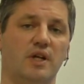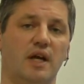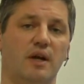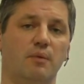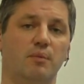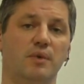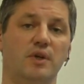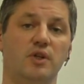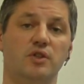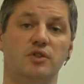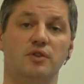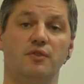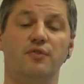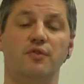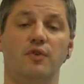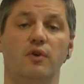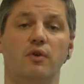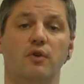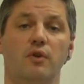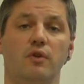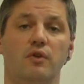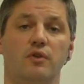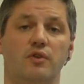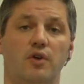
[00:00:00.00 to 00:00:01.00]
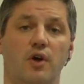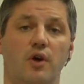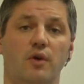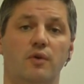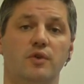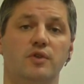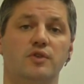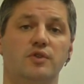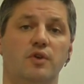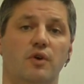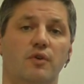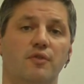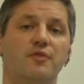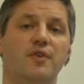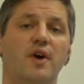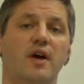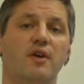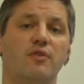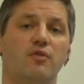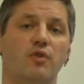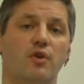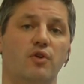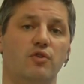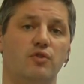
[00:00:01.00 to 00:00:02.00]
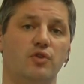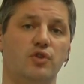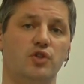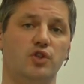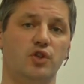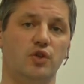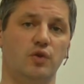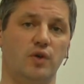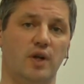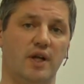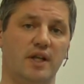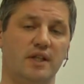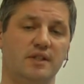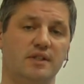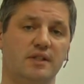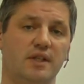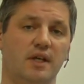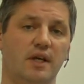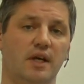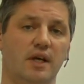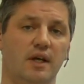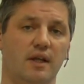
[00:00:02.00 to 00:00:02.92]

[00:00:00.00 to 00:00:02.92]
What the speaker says: and we use a full dose of 500 units.